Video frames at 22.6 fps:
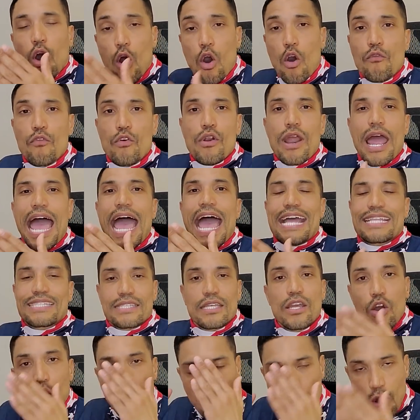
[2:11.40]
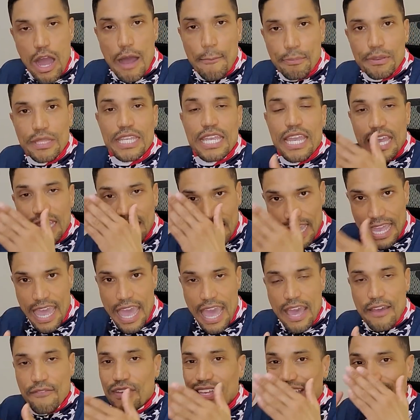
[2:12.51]
over at Womply, and they
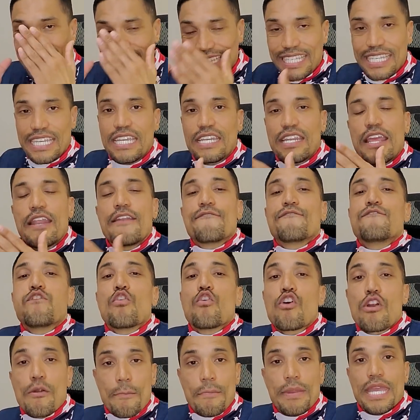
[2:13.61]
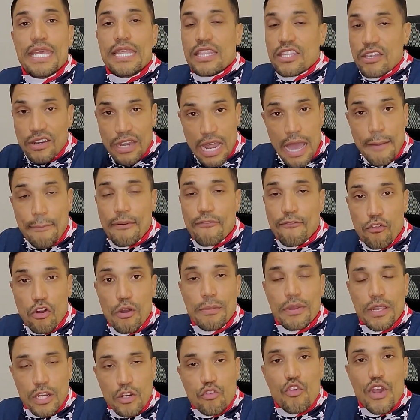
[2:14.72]
have indeed informed me that they're not
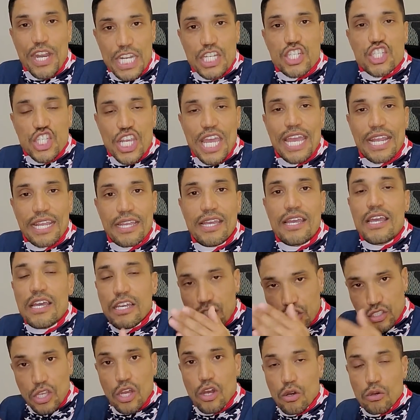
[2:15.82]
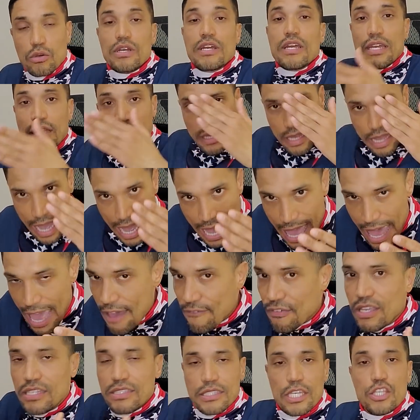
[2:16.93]
performing a credit check. So I
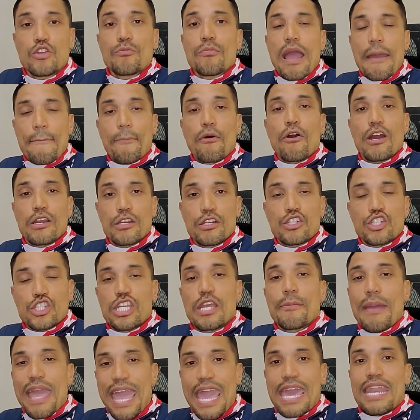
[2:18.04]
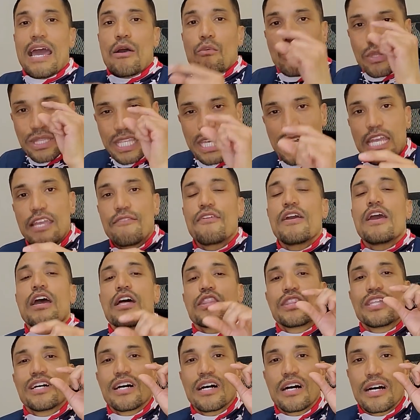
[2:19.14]
have continued my partnership, and I will leave
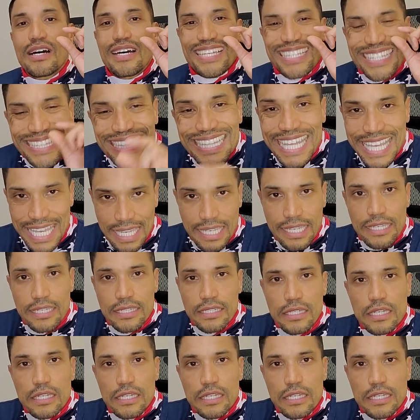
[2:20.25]
the link